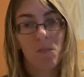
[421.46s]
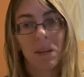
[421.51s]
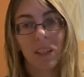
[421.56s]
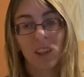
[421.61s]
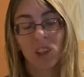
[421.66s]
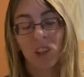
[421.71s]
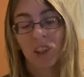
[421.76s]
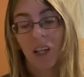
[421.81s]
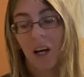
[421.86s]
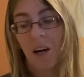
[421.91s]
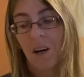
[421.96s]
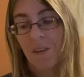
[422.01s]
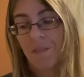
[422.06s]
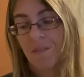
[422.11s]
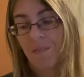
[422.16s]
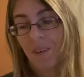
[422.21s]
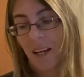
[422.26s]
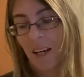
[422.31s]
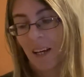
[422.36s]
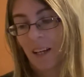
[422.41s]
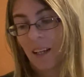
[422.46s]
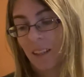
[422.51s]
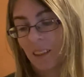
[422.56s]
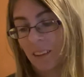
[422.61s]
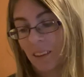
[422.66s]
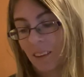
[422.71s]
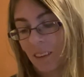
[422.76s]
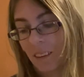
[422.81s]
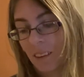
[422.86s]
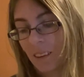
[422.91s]
my shelf
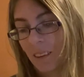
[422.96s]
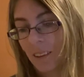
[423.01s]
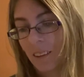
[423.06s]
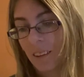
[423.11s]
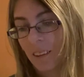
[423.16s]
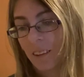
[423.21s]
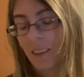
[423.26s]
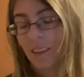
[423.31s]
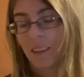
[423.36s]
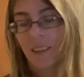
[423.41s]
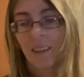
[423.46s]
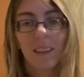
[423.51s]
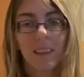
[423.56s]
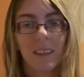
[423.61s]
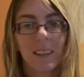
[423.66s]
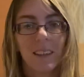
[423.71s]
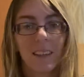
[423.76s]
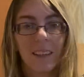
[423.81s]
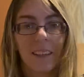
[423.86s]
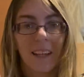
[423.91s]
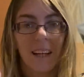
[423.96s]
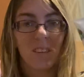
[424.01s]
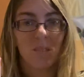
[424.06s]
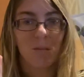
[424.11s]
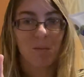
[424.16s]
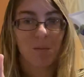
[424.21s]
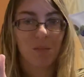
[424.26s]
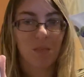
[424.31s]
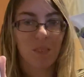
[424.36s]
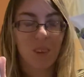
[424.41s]
and yeah,
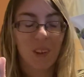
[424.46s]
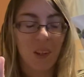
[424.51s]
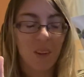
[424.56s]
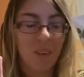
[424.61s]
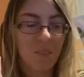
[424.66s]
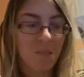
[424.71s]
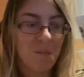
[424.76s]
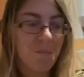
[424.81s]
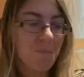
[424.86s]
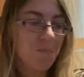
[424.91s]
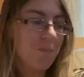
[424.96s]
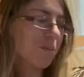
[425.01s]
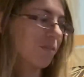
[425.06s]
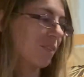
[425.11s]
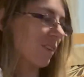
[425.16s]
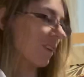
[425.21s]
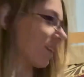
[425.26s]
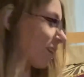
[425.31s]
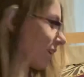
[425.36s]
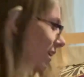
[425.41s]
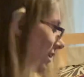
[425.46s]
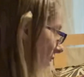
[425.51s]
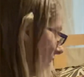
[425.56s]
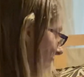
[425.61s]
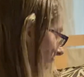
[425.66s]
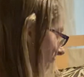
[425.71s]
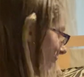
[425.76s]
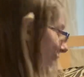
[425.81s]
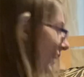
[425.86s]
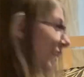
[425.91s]
so,
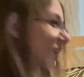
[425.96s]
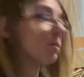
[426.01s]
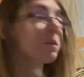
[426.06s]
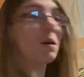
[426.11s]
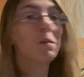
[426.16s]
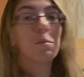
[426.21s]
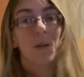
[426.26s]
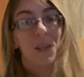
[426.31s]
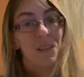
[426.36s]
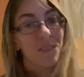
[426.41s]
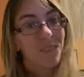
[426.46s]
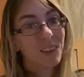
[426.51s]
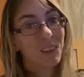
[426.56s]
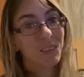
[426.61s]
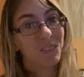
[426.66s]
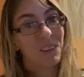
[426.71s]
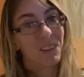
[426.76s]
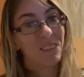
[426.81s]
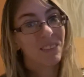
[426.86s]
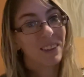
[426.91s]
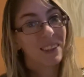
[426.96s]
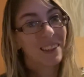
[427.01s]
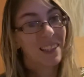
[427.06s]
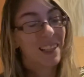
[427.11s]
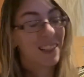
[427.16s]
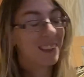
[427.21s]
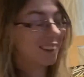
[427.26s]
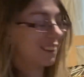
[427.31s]
and that's my boyfriend's favorite scent.